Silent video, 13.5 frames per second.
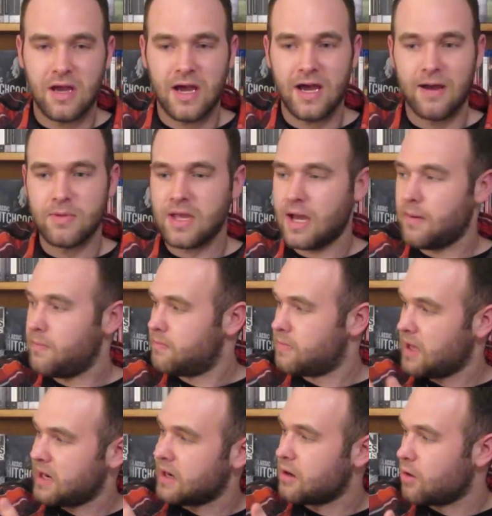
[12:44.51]
You got
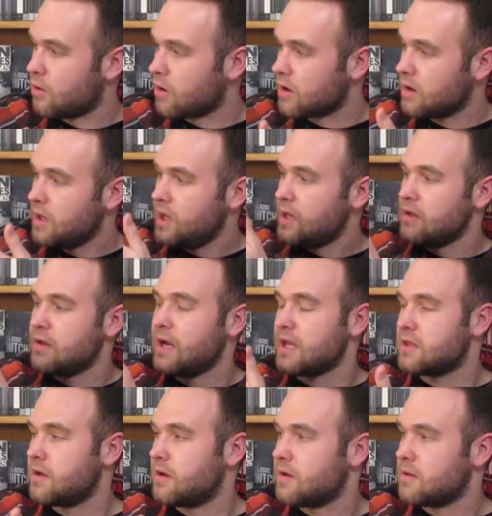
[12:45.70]
blood and gore, you got
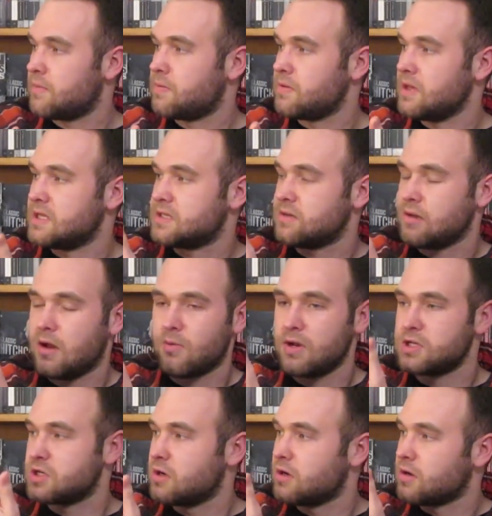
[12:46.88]
the police
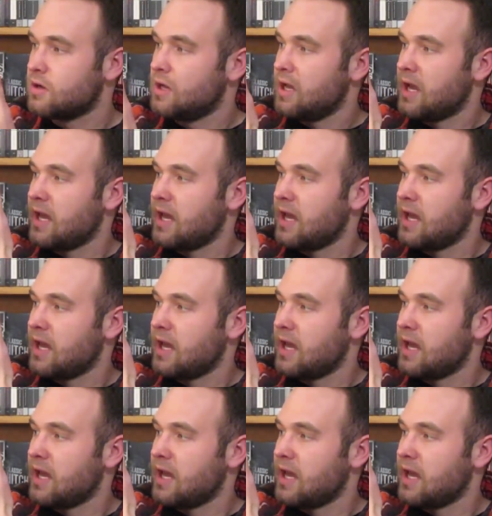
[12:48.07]
original,